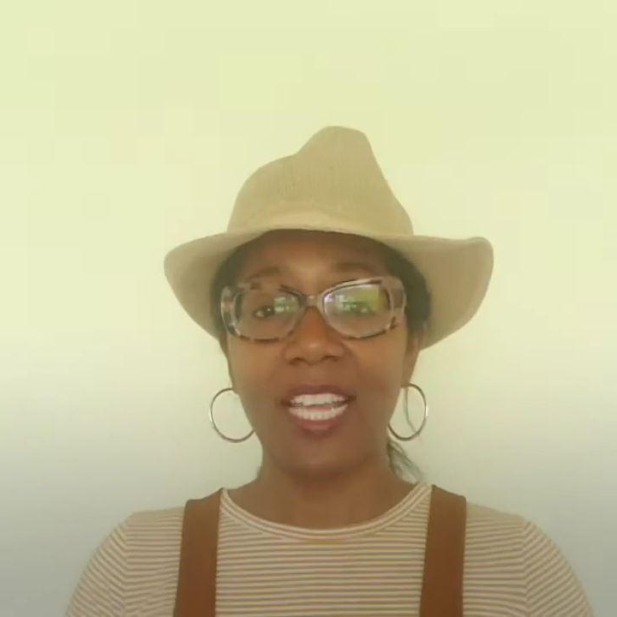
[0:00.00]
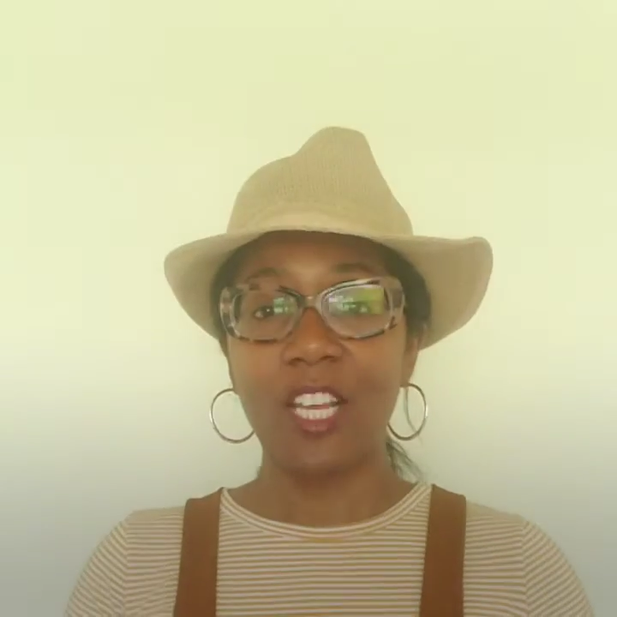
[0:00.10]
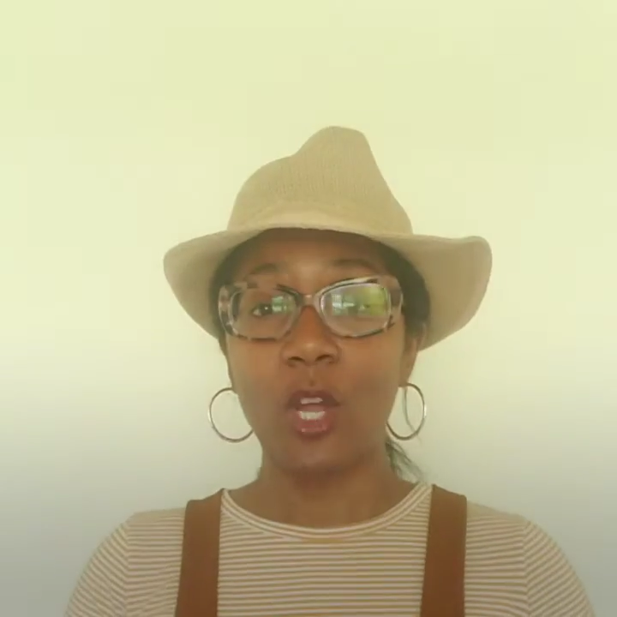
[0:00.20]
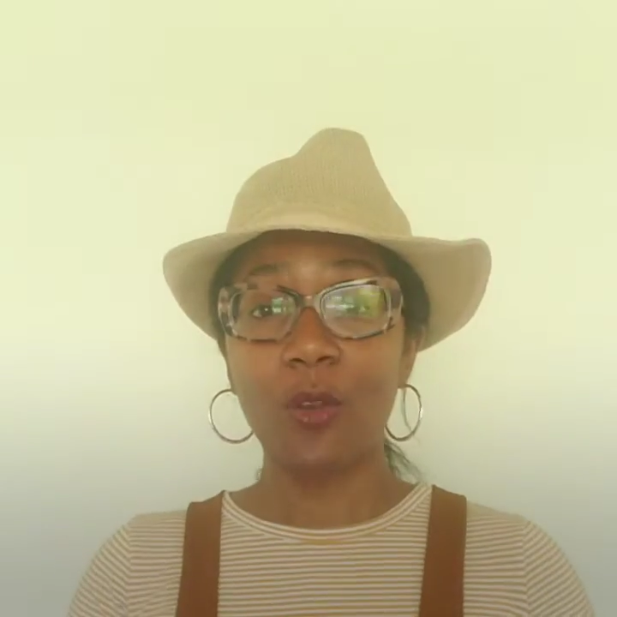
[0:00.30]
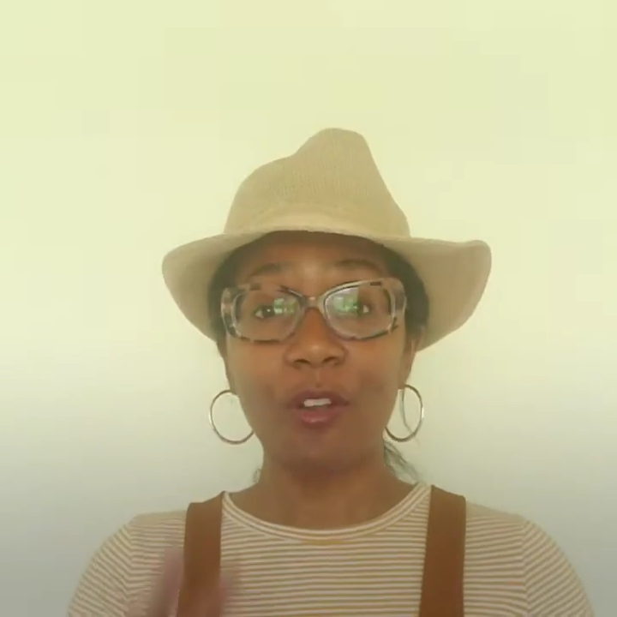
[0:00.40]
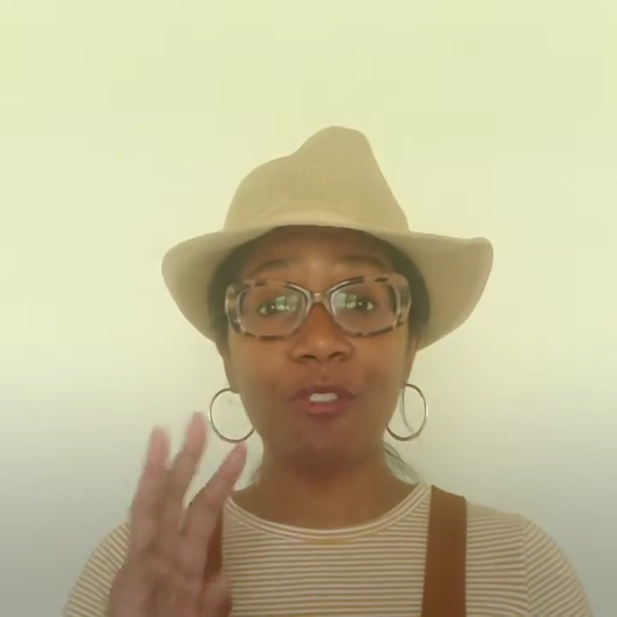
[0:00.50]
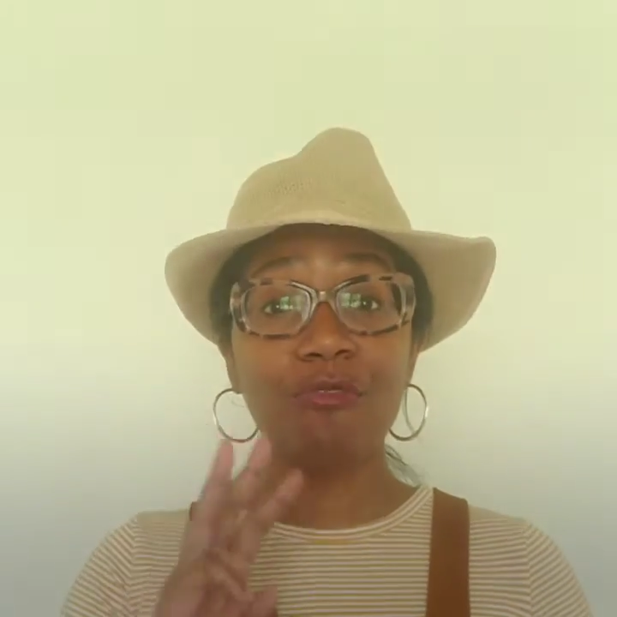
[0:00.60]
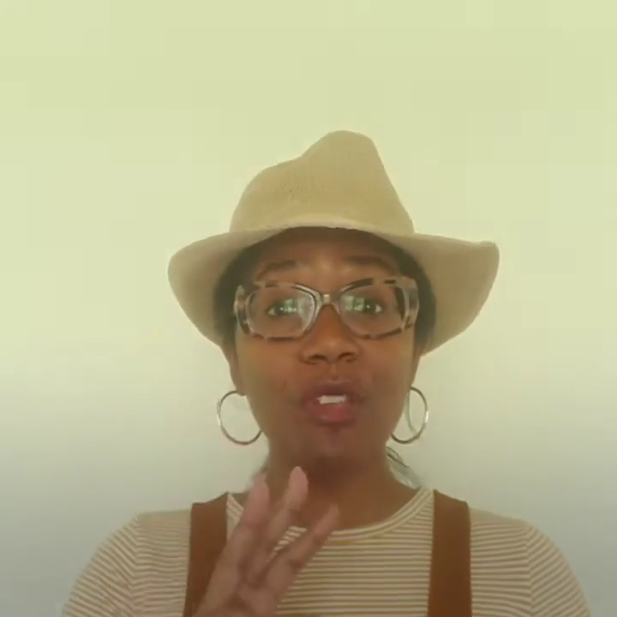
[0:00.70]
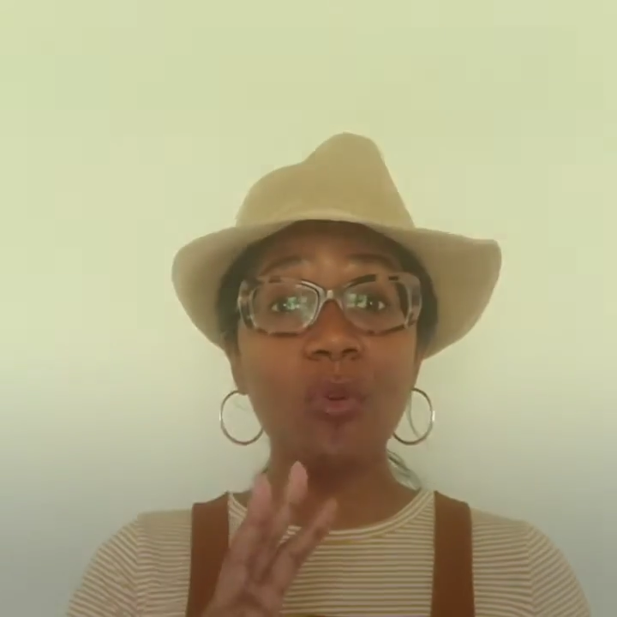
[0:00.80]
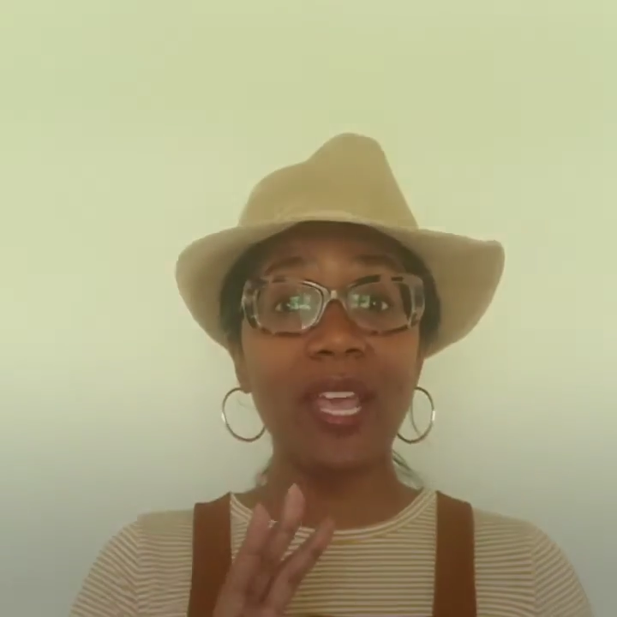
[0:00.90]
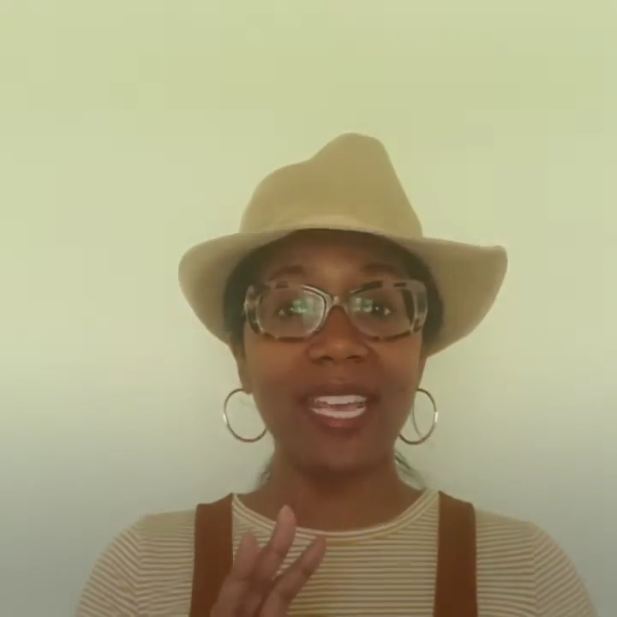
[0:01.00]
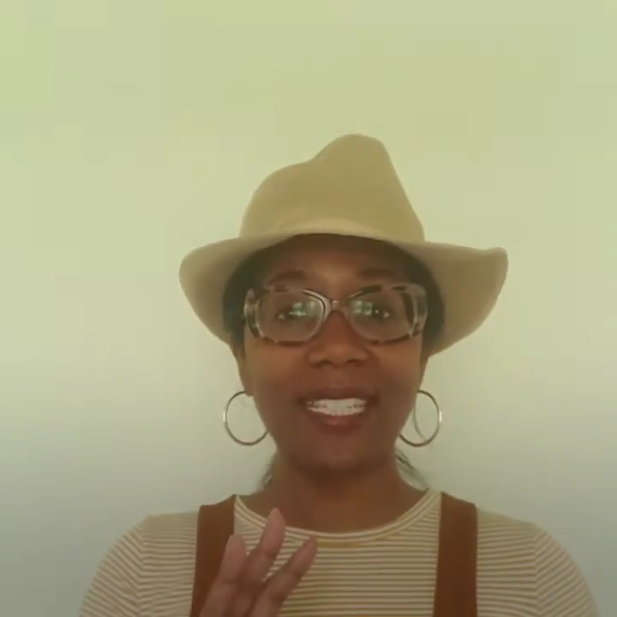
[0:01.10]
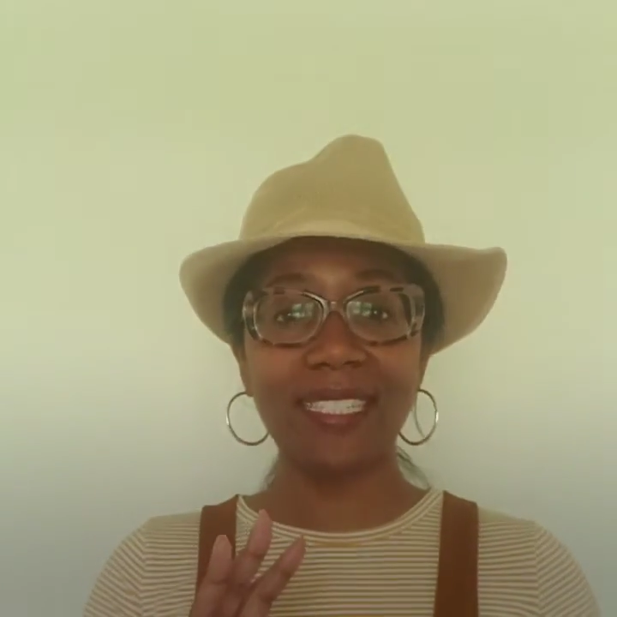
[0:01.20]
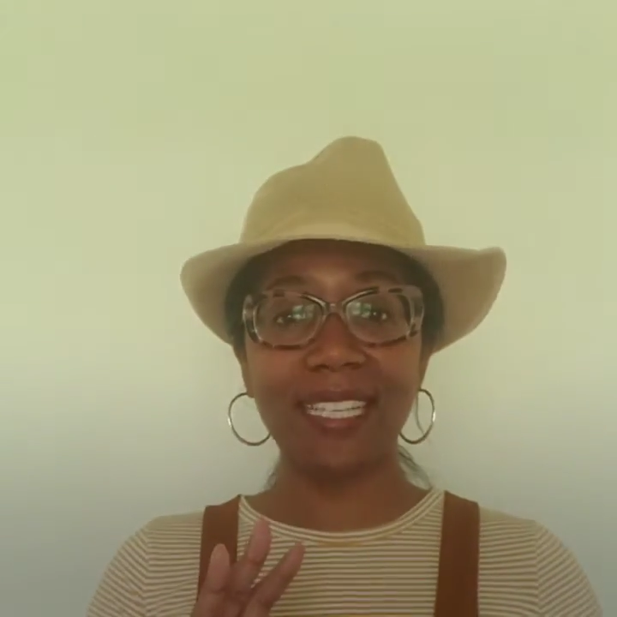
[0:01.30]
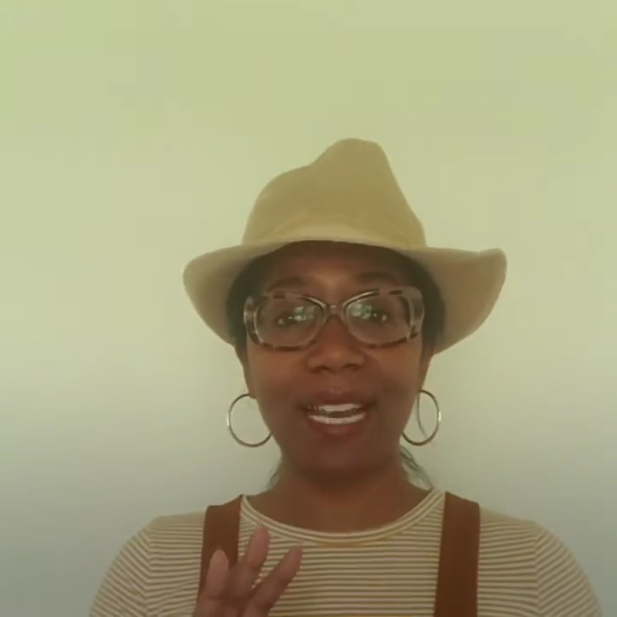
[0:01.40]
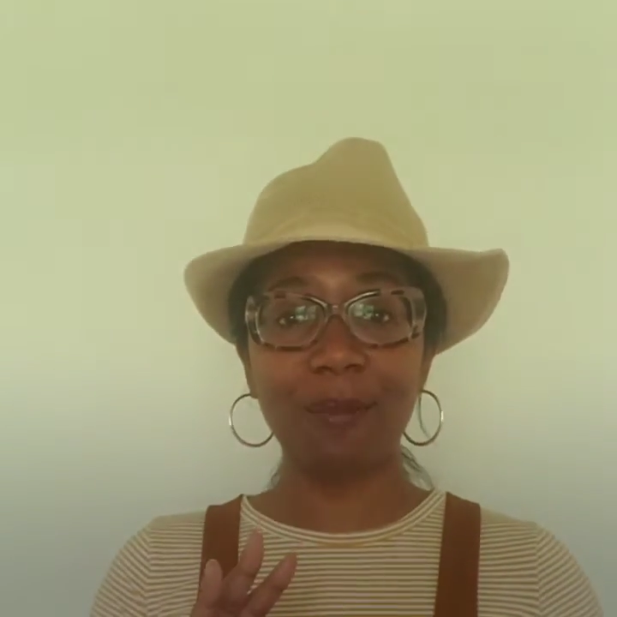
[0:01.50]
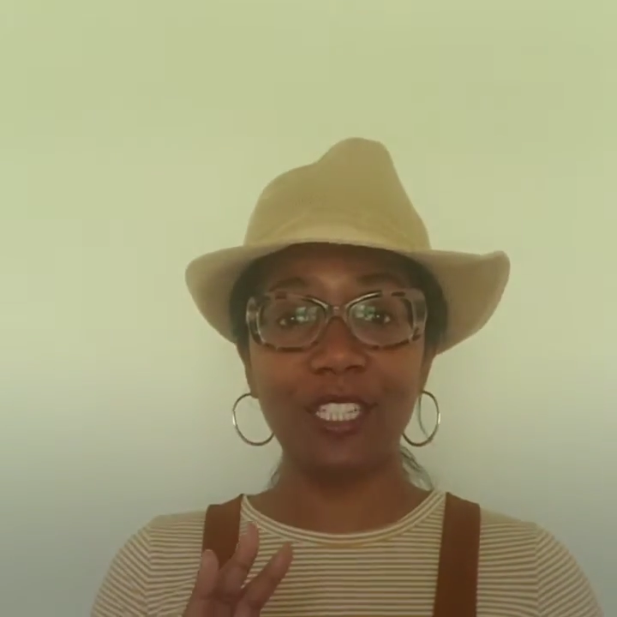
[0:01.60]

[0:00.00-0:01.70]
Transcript: Now there are 3 ways that I'm going